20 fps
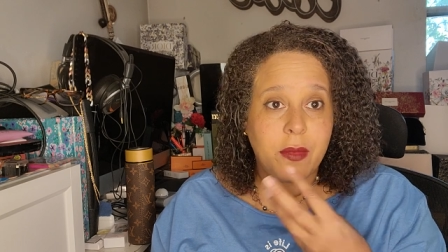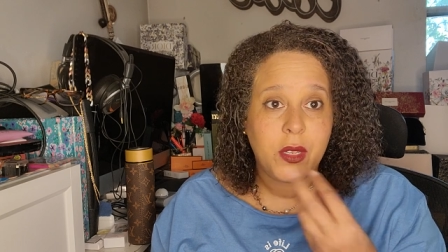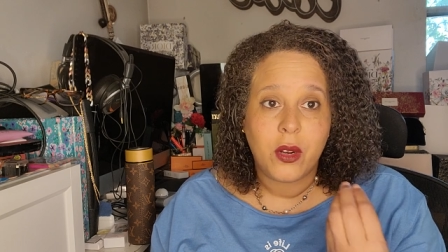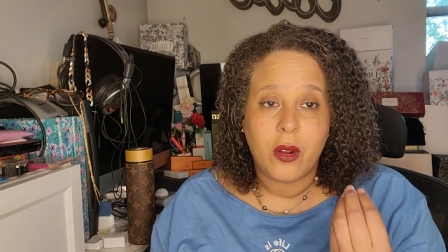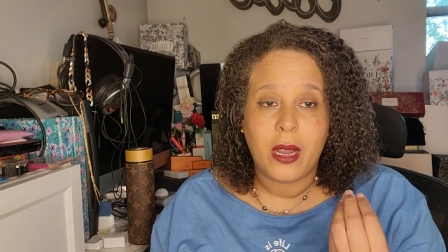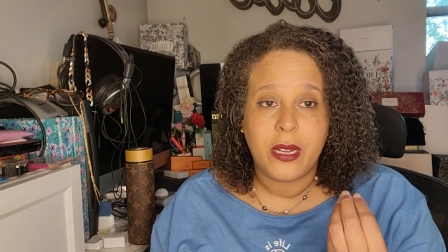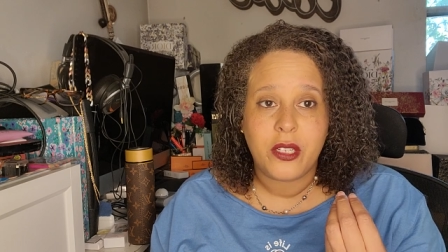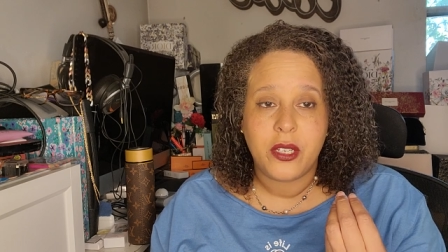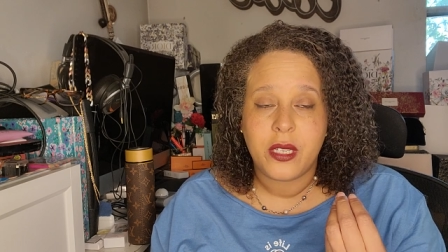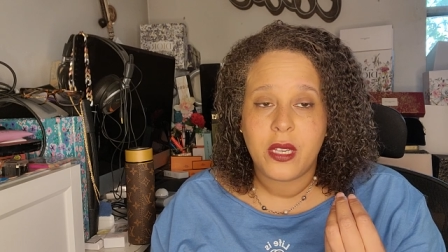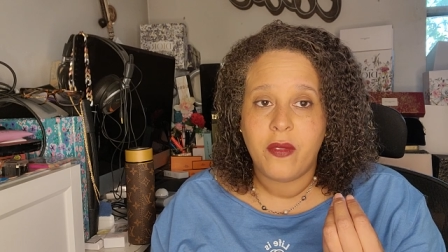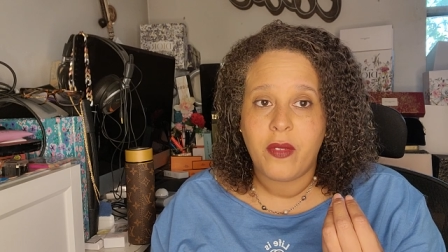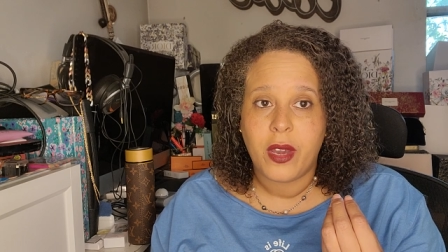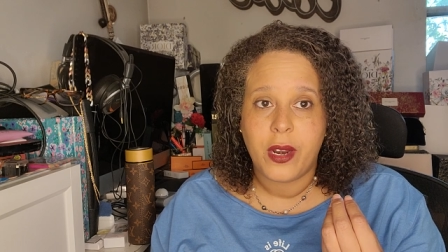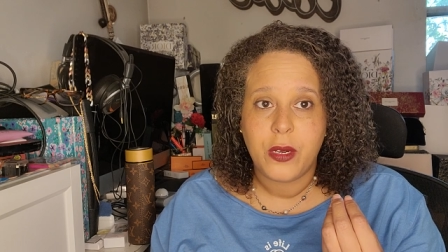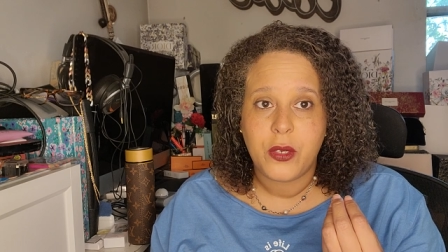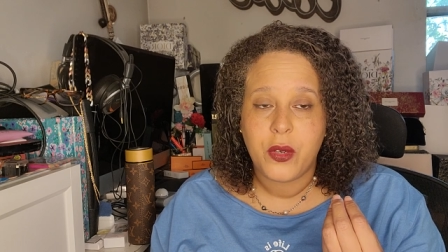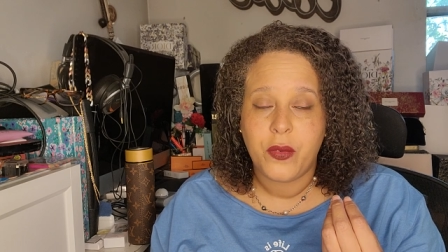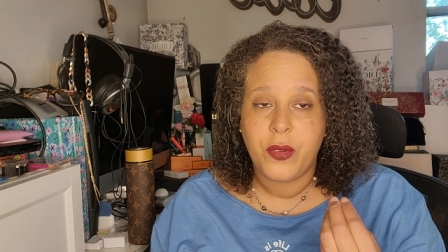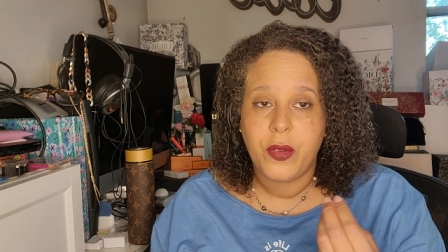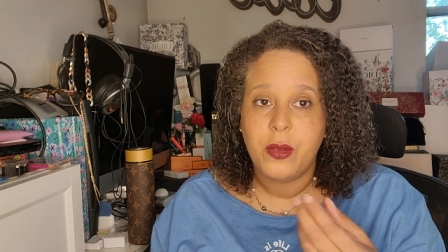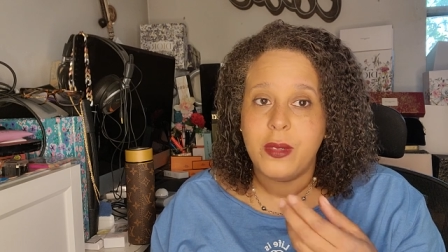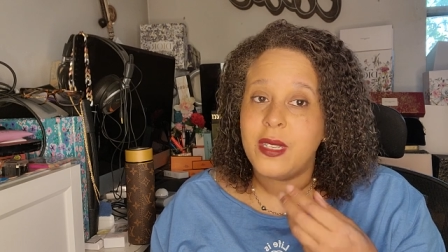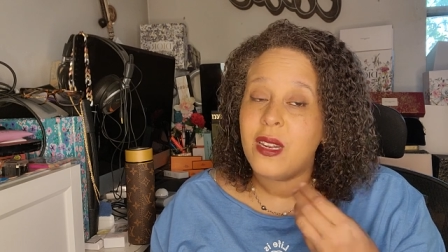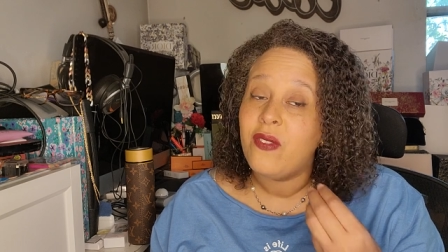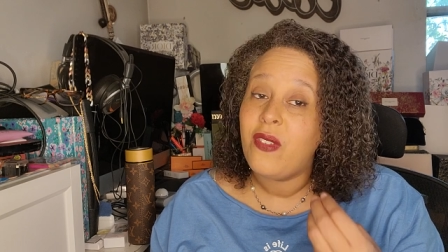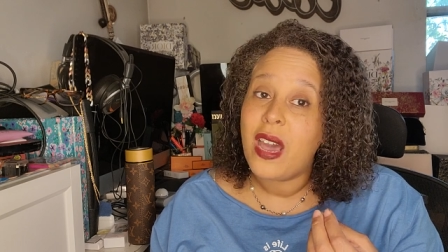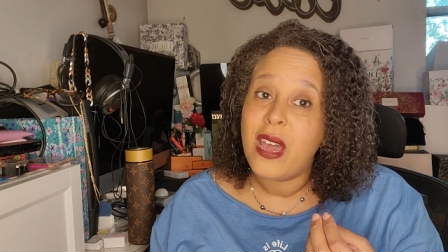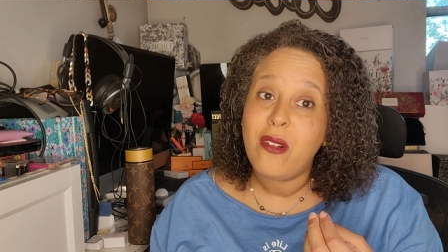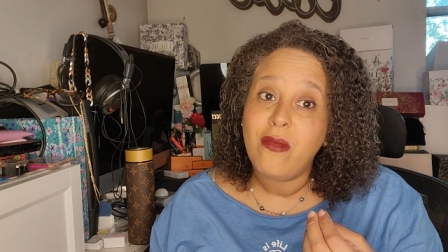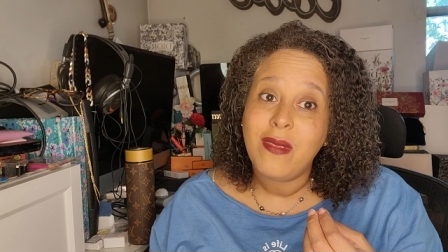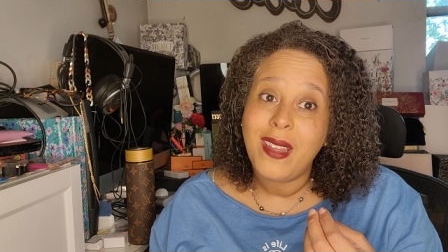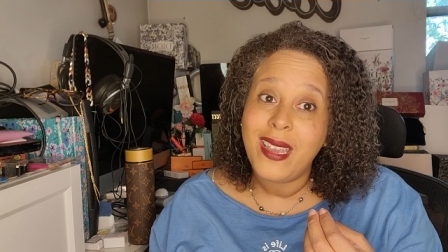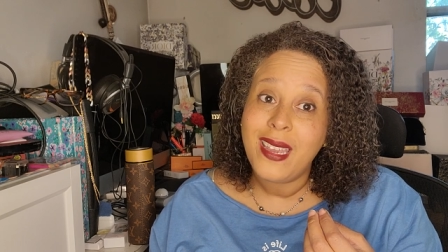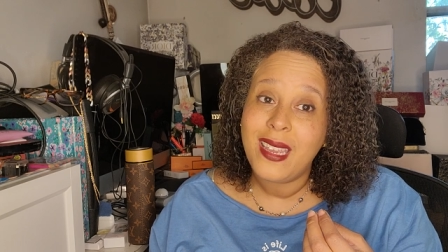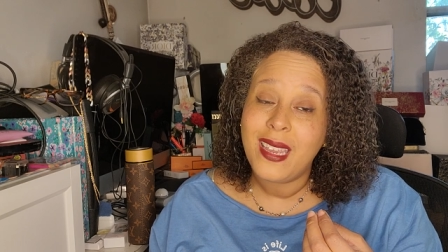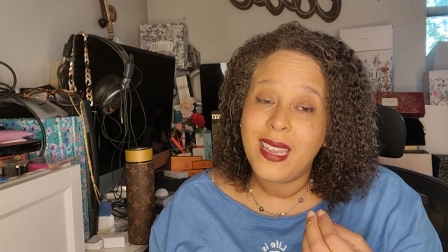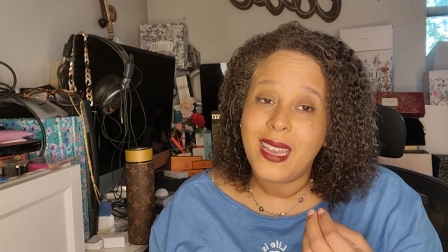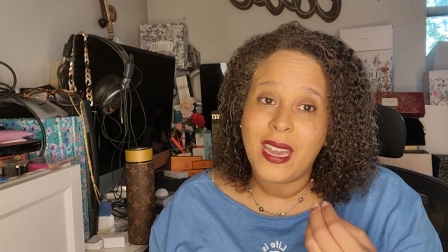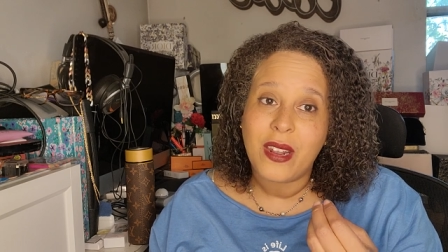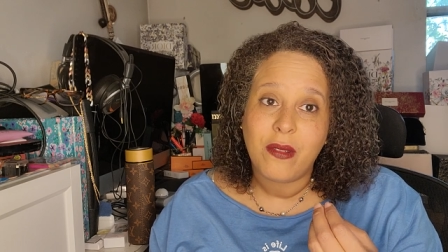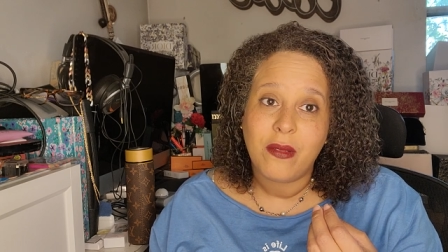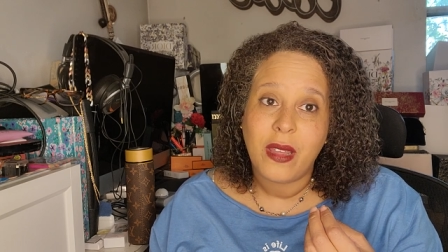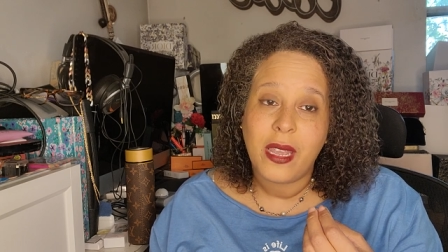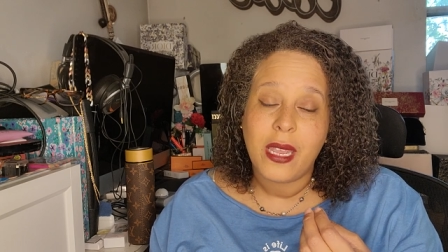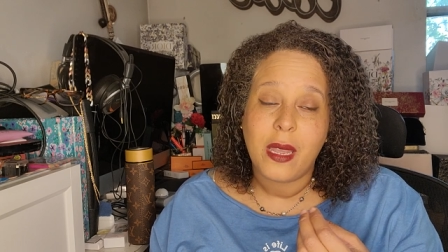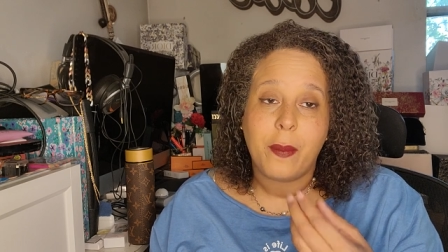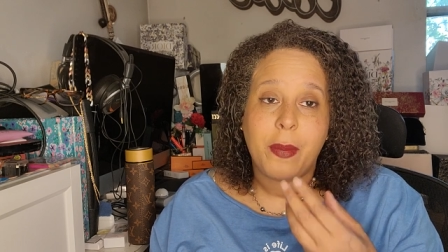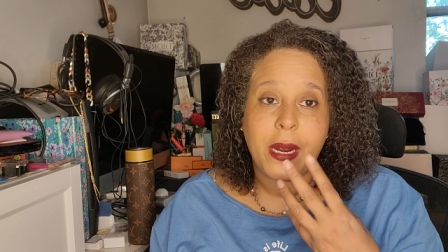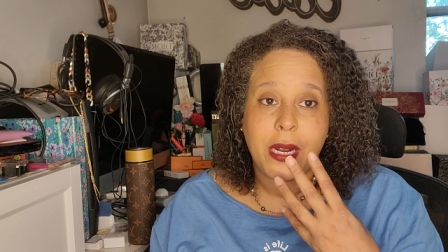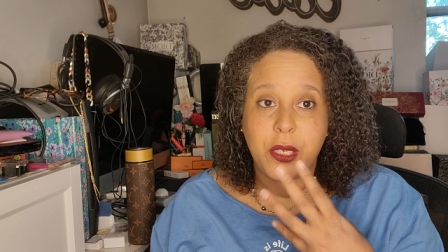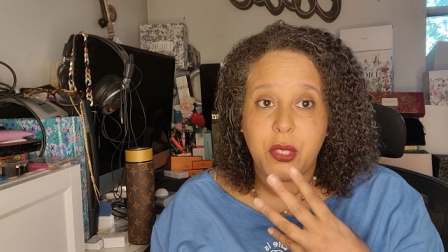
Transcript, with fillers: you know i just give honest reviews and if i don't like it i don't like it but i